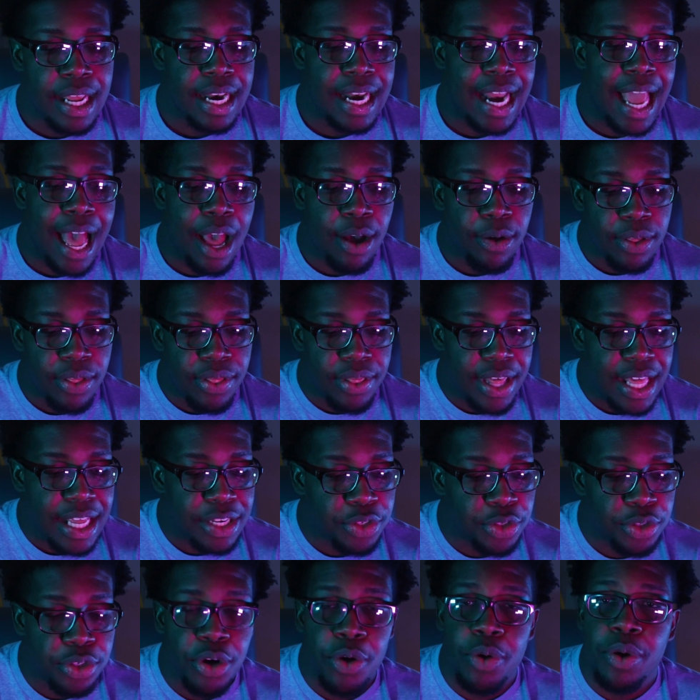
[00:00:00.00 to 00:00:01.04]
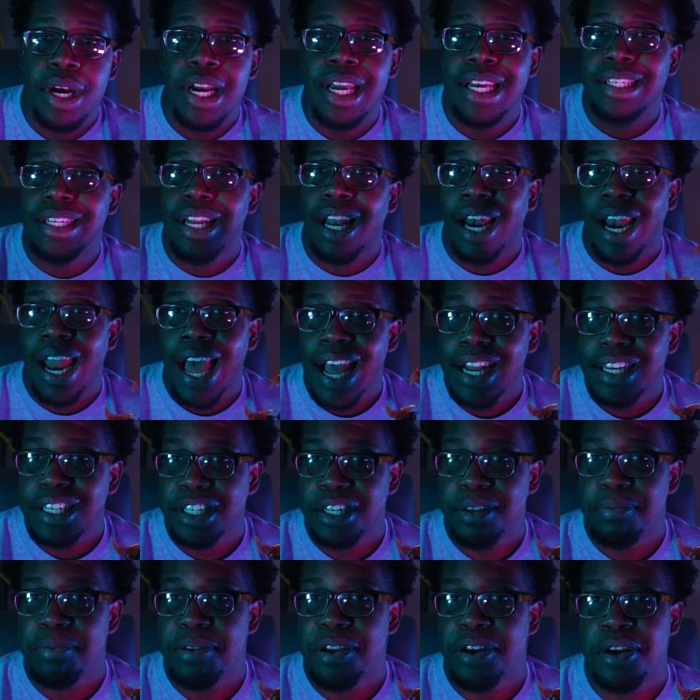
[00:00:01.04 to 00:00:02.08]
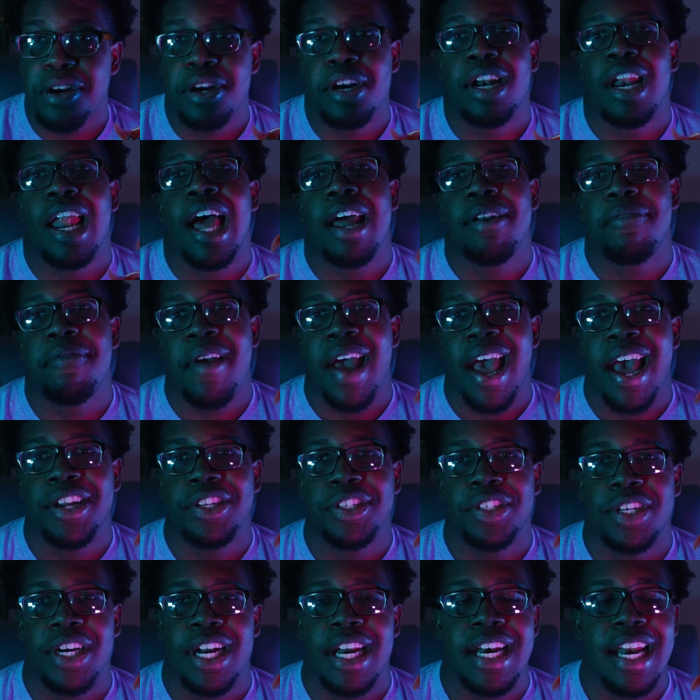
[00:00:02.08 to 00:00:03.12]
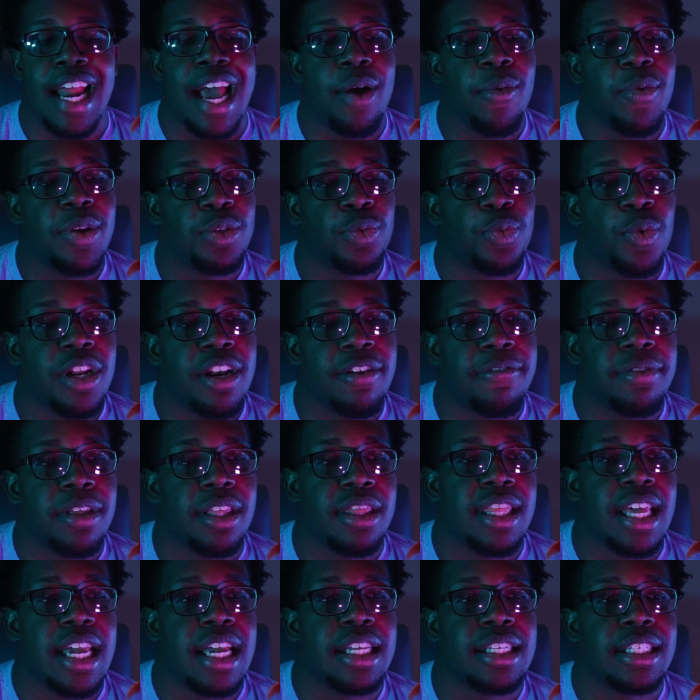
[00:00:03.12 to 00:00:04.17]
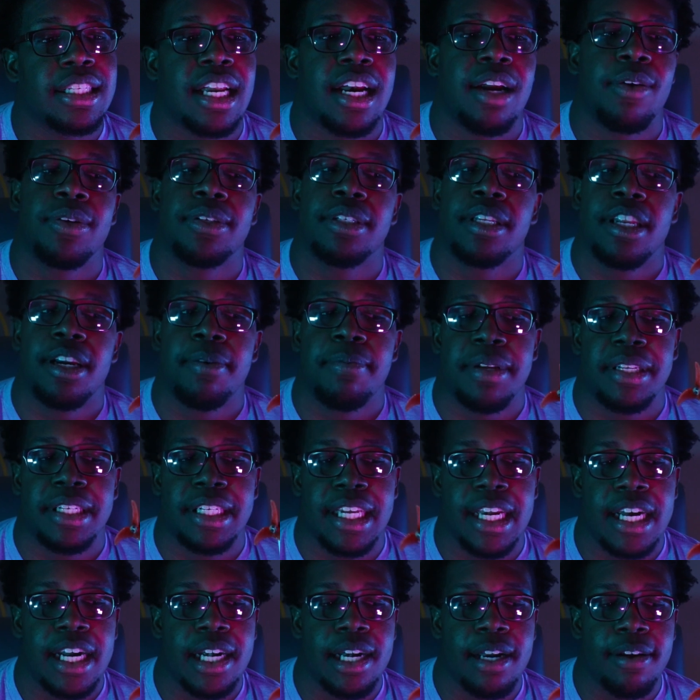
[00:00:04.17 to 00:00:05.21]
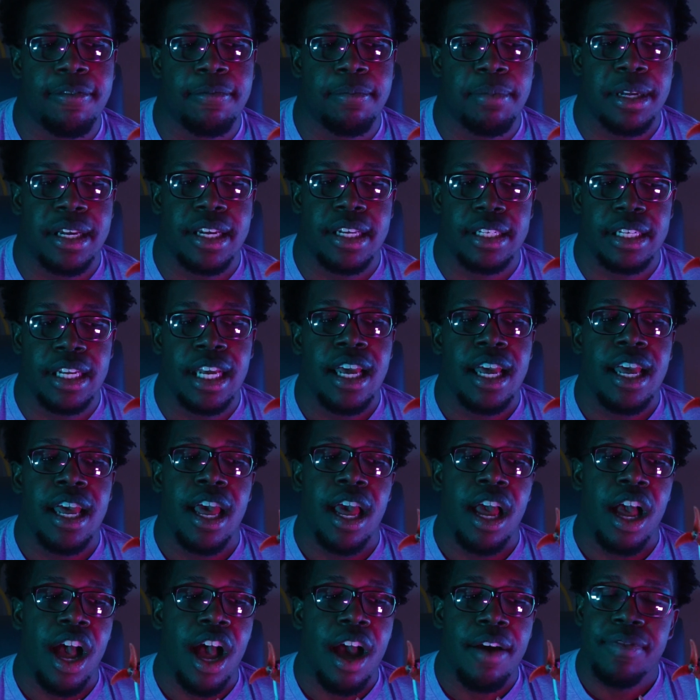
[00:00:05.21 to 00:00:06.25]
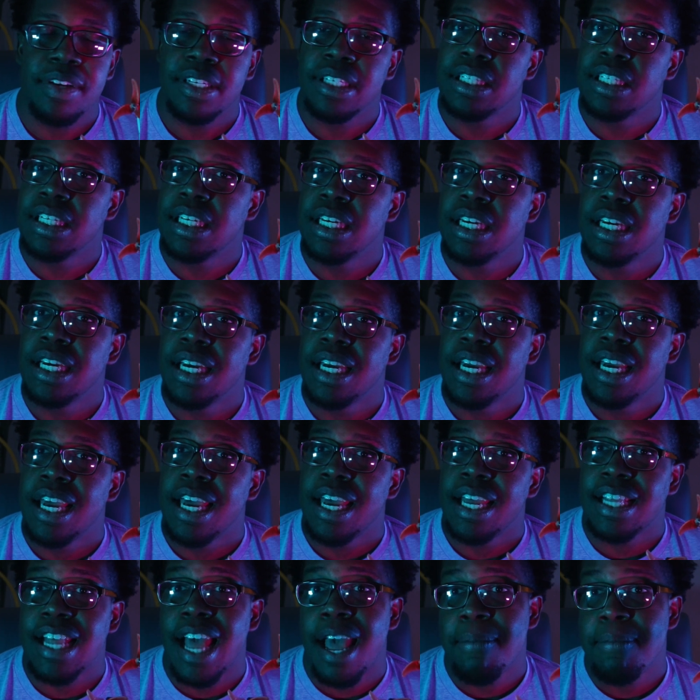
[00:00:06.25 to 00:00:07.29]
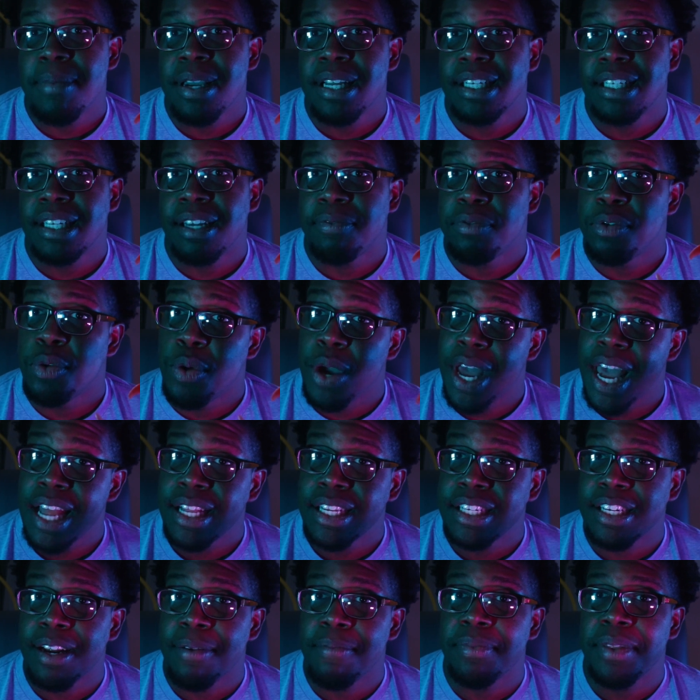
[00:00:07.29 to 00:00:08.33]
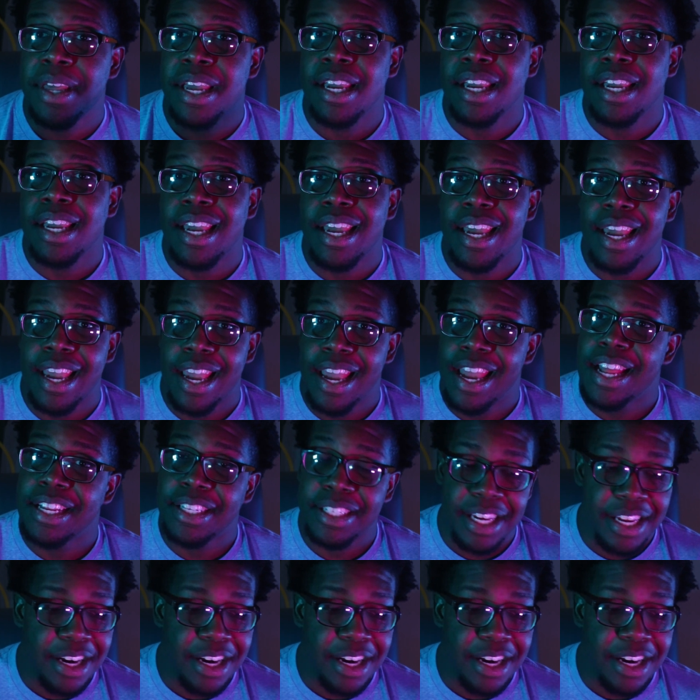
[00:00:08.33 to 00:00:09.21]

Now, this drone is a lot zippier and a lot faster, and that was one of the things that I was a little bit scared of, because obviously that means if you hit something, it's